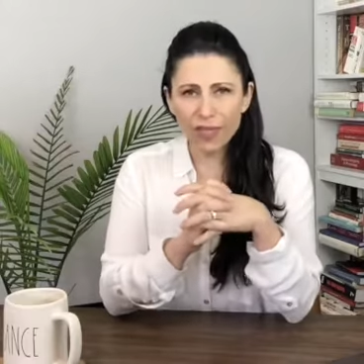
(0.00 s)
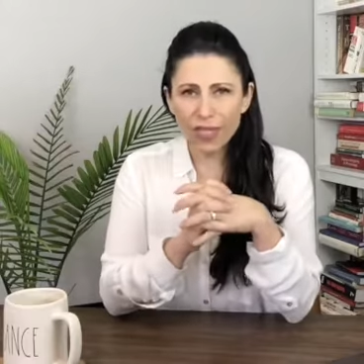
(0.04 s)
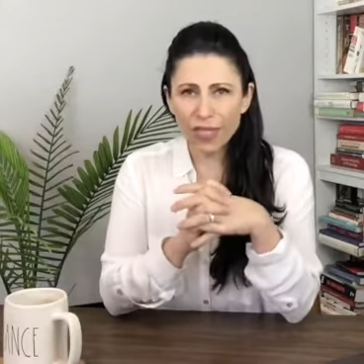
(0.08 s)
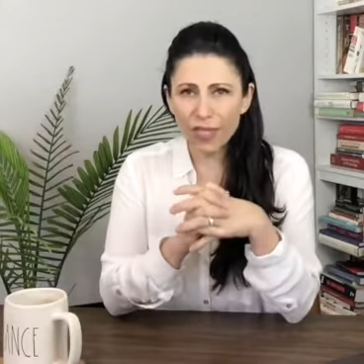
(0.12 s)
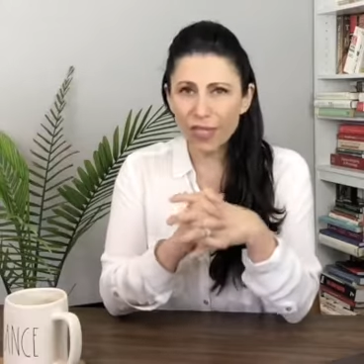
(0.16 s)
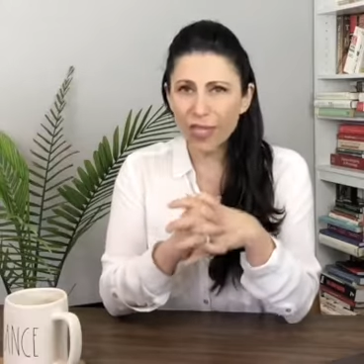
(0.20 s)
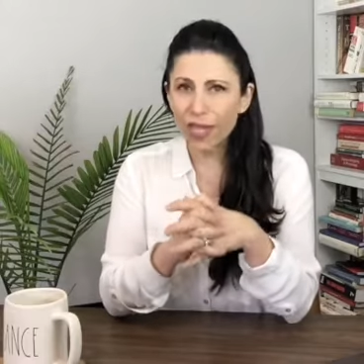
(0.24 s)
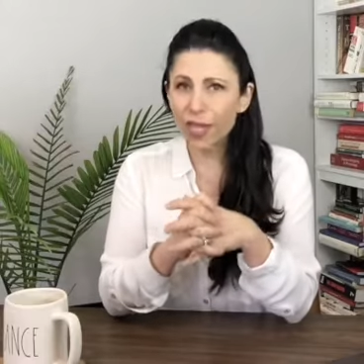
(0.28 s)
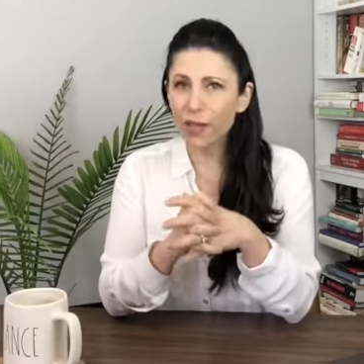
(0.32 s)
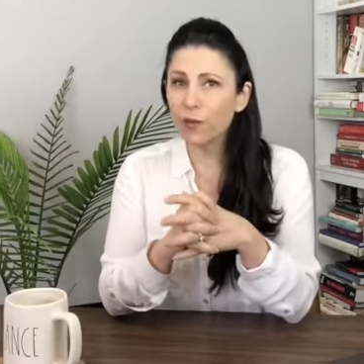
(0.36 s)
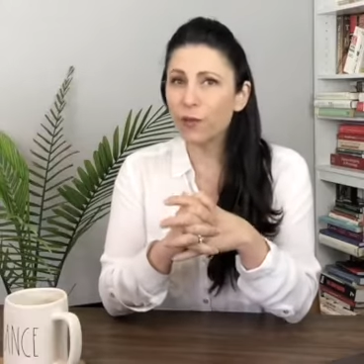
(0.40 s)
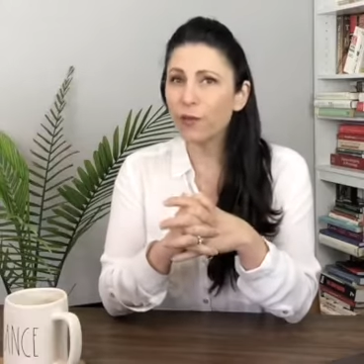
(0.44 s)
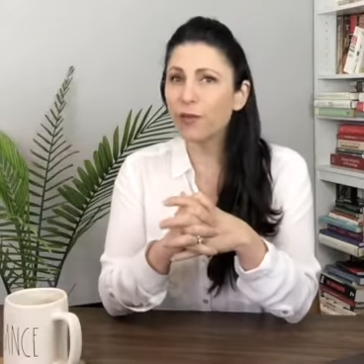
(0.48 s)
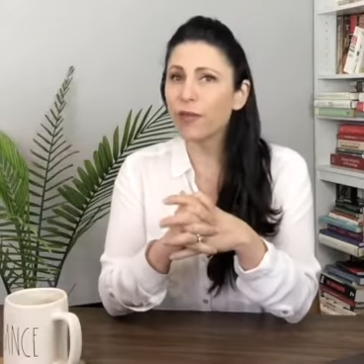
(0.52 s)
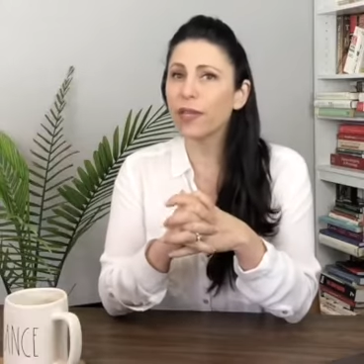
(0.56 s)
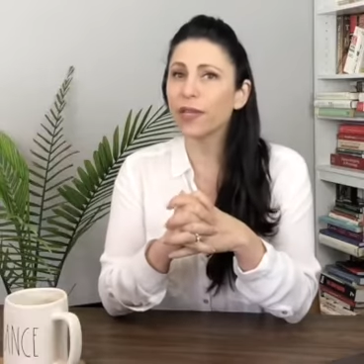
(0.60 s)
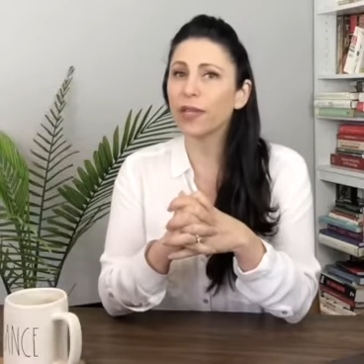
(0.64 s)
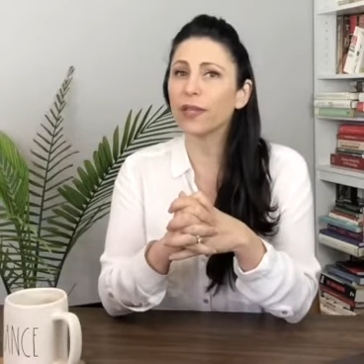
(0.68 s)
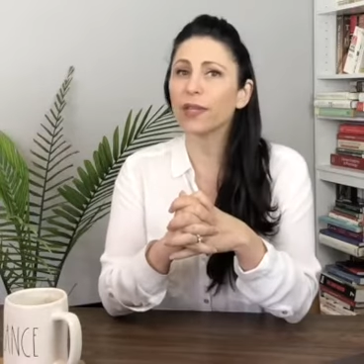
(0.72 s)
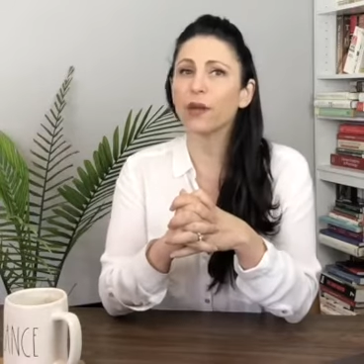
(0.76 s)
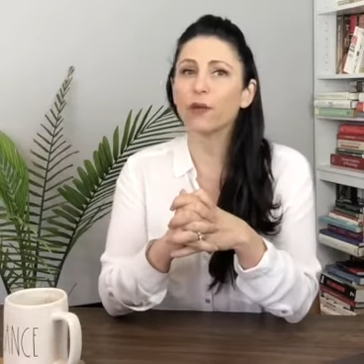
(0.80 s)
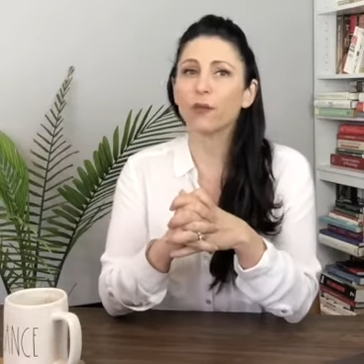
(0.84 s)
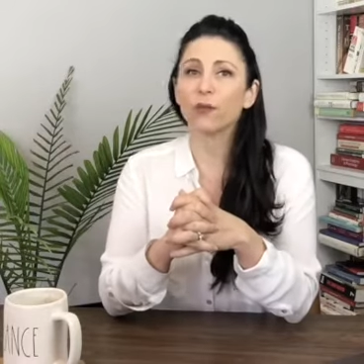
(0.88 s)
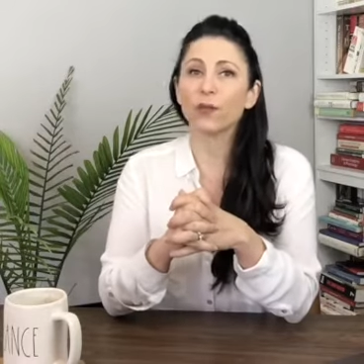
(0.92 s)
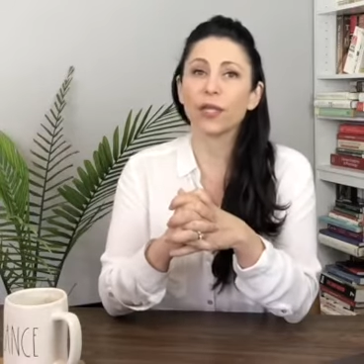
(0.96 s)
The other thing
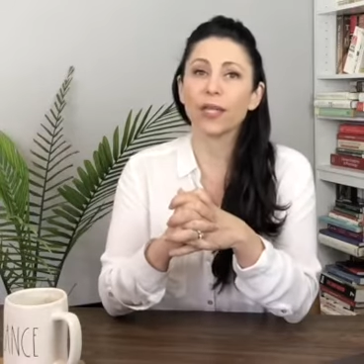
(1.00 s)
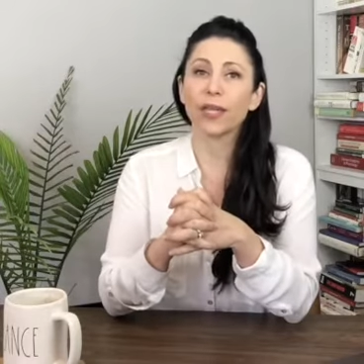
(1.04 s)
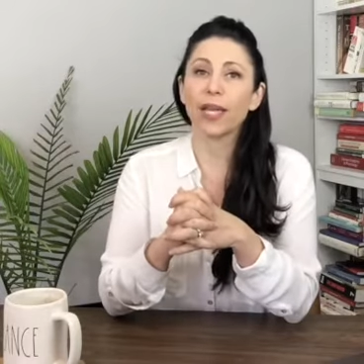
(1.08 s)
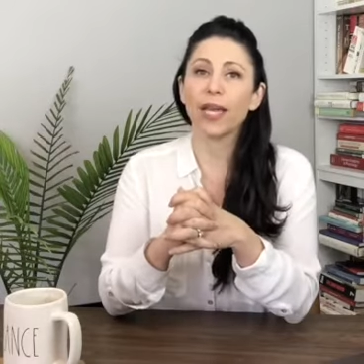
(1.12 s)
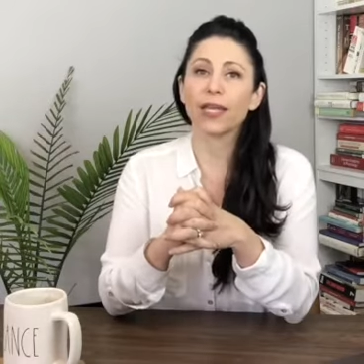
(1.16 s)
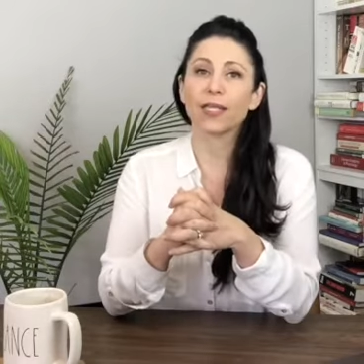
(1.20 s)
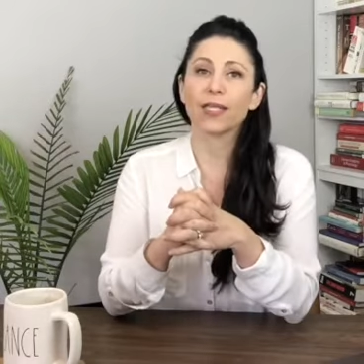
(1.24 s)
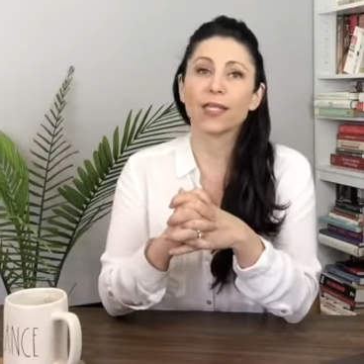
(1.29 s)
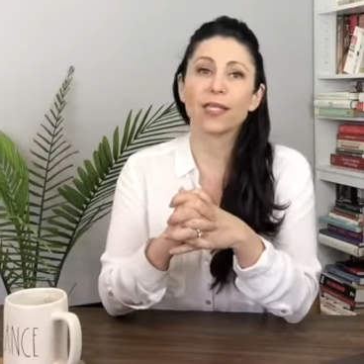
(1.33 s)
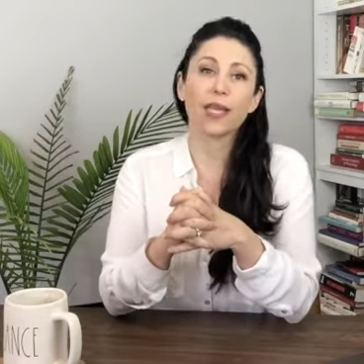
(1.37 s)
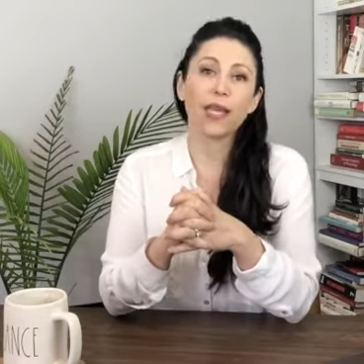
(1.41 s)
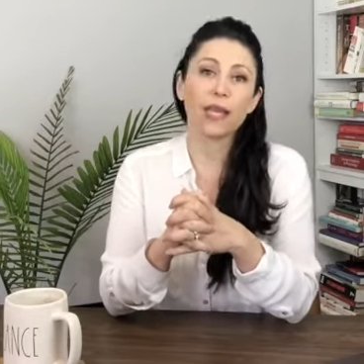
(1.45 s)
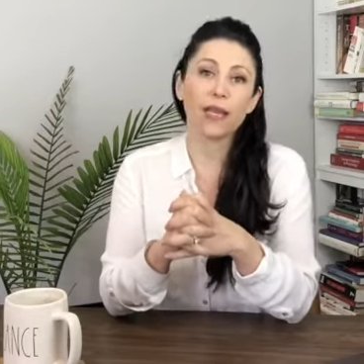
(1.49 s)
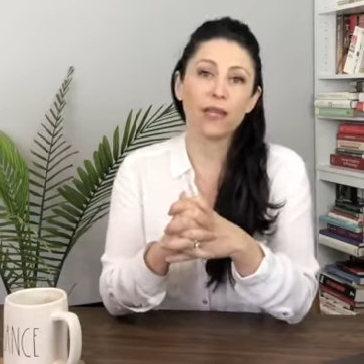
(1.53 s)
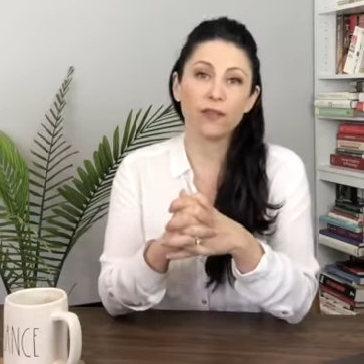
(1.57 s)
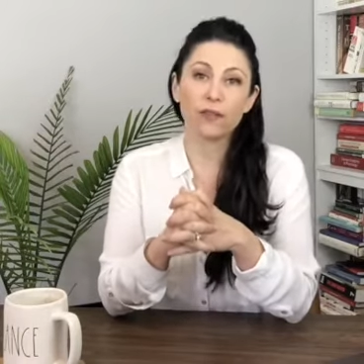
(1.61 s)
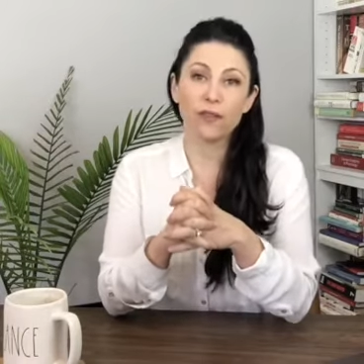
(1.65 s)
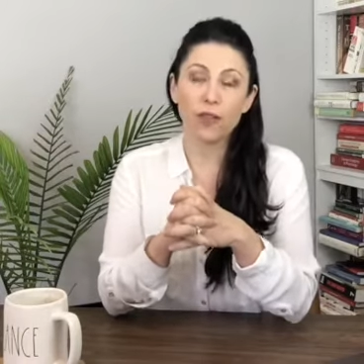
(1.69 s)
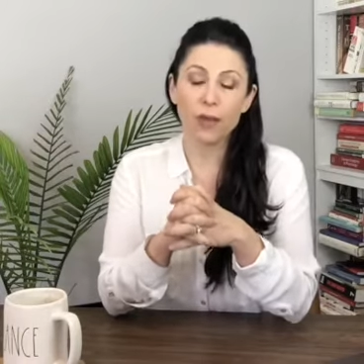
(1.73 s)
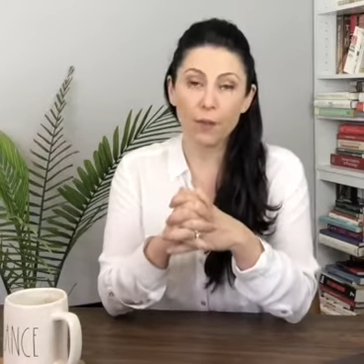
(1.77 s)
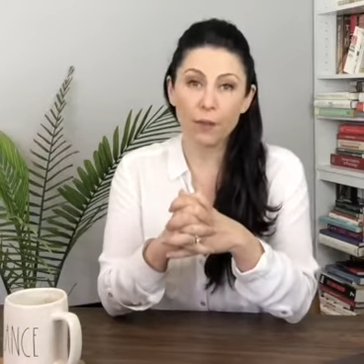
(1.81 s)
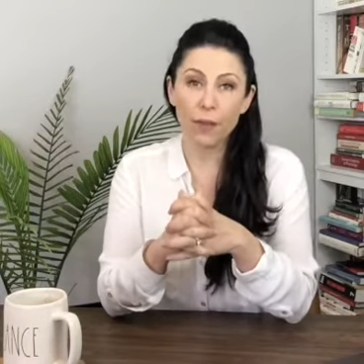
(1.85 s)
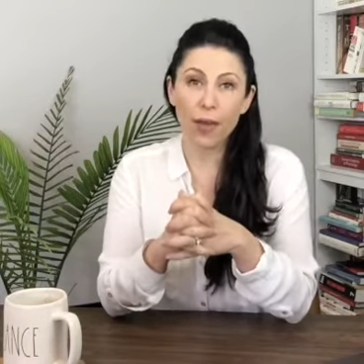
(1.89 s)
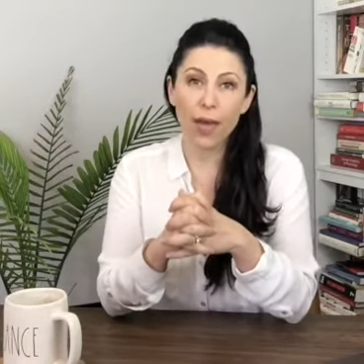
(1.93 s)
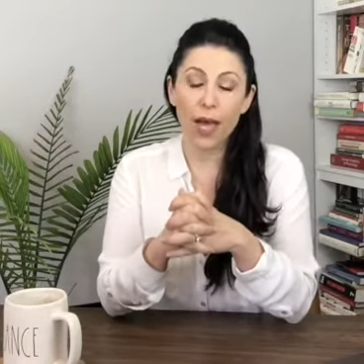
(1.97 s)
that really has a negative
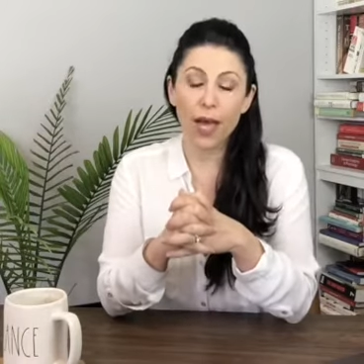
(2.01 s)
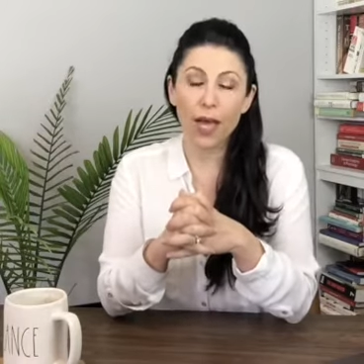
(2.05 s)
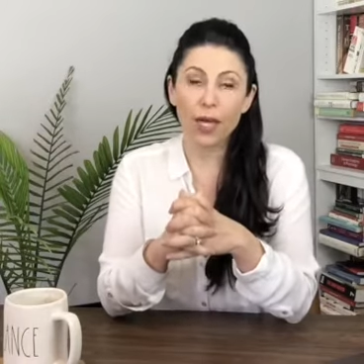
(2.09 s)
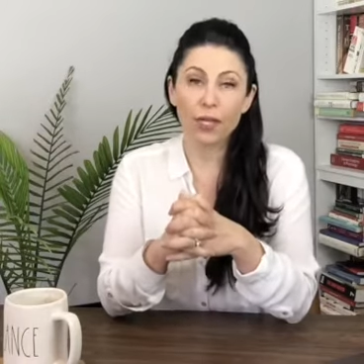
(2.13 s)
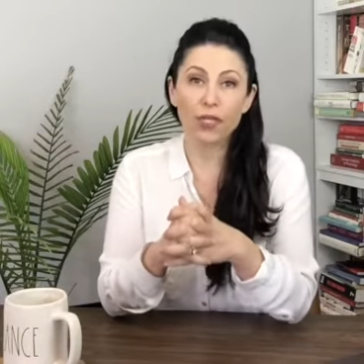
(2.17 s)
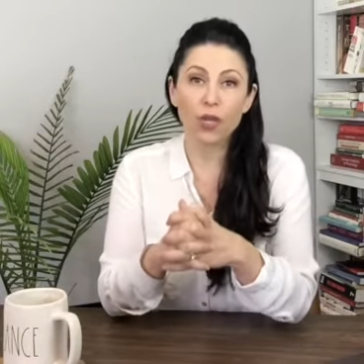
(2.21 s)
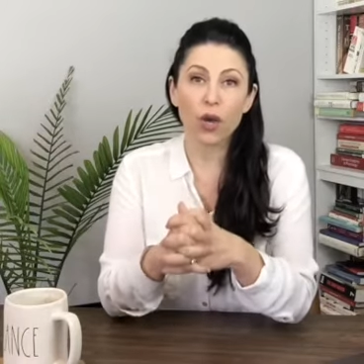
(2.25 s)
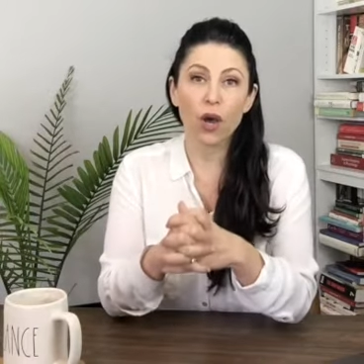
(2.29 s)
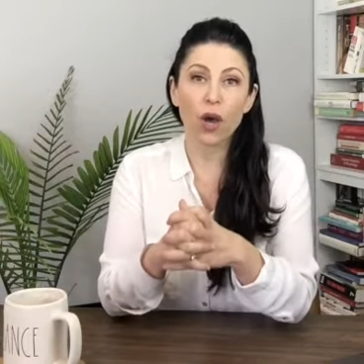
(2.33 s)
impact